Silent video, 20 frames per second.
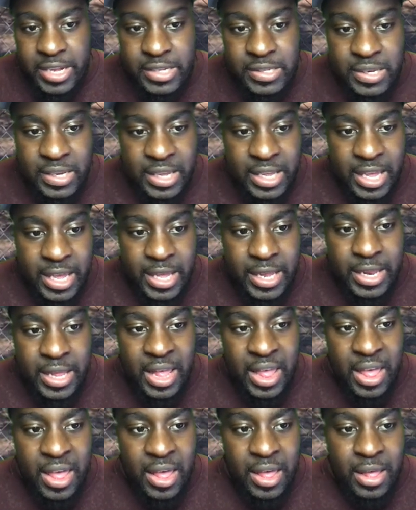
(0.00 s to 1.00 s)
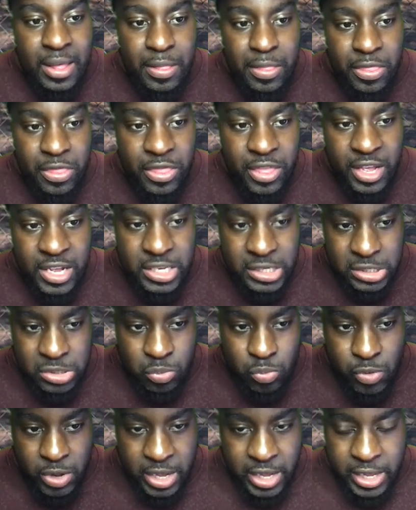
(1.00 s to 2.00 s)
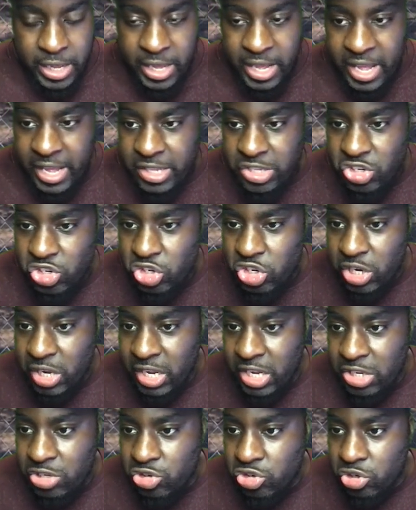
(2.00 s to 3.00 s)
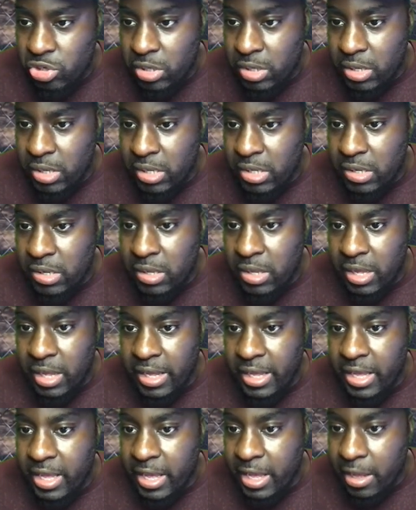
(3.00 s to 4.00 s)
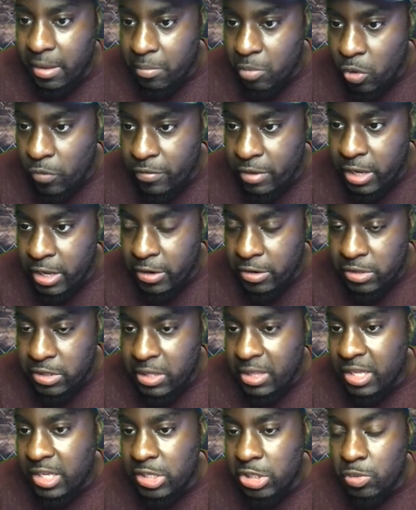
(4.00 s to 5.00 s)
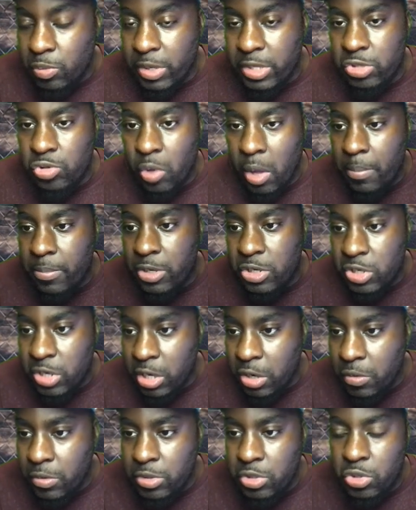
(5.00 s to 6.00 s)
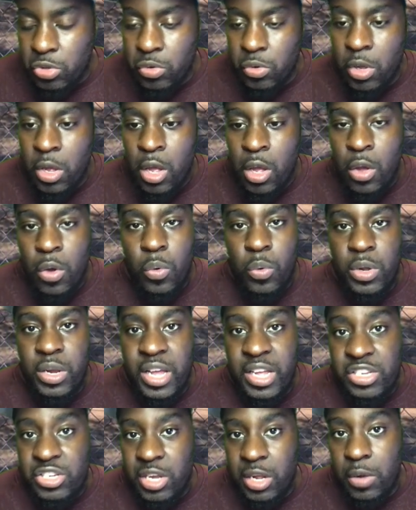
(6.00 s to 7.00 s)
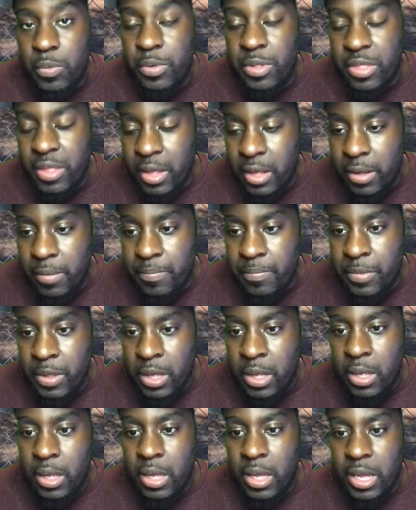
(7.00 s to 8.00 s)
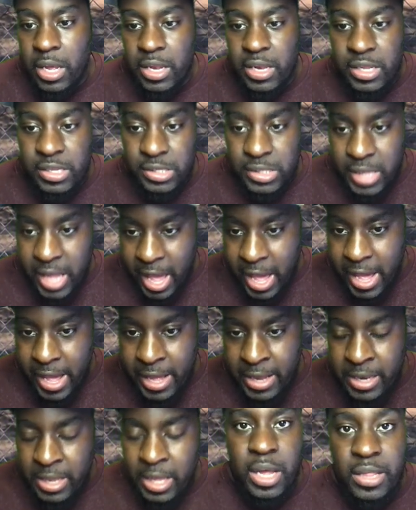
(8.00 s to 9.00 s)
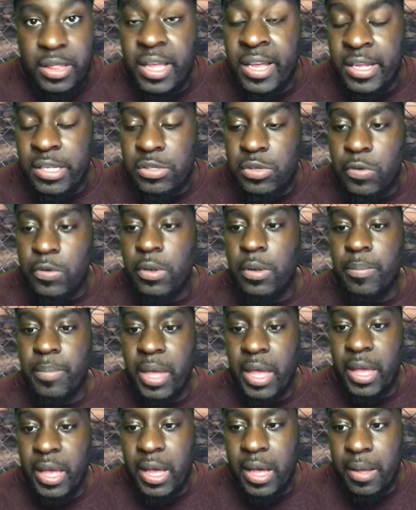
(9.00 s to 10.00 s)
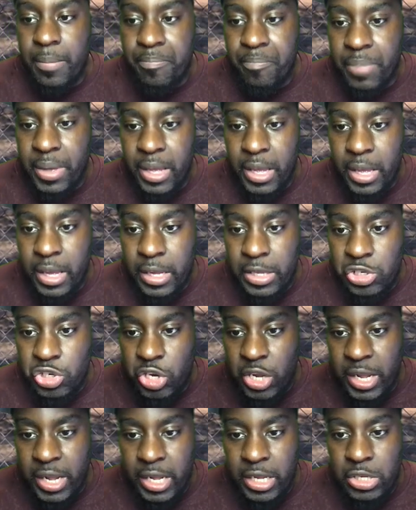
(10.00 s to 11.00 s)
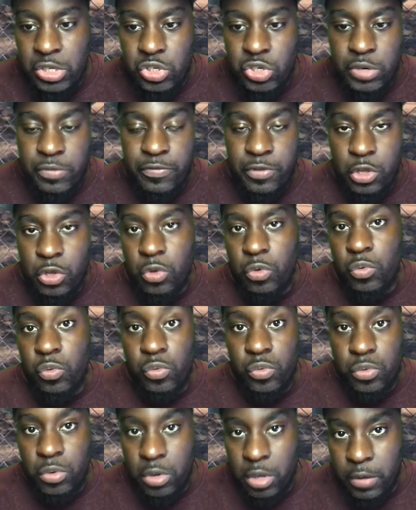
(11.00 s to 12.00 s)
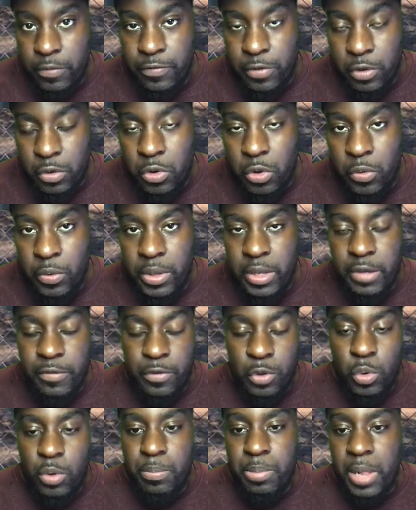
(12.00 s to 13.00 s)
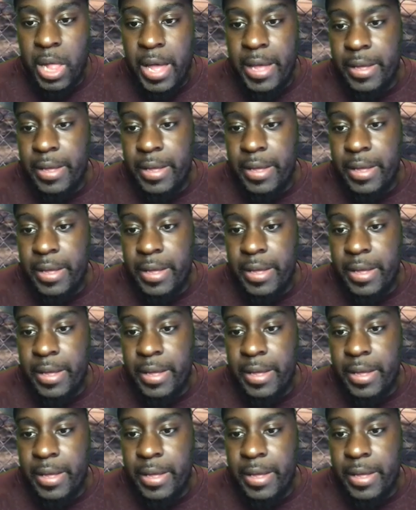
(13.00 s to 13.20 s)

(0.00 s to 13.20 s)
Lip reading: to get this swing and change it and get him over here to this swing. So I'm going to share with you what I share with him and his dad. I think it's going to make a big change if you do it, if you apply it.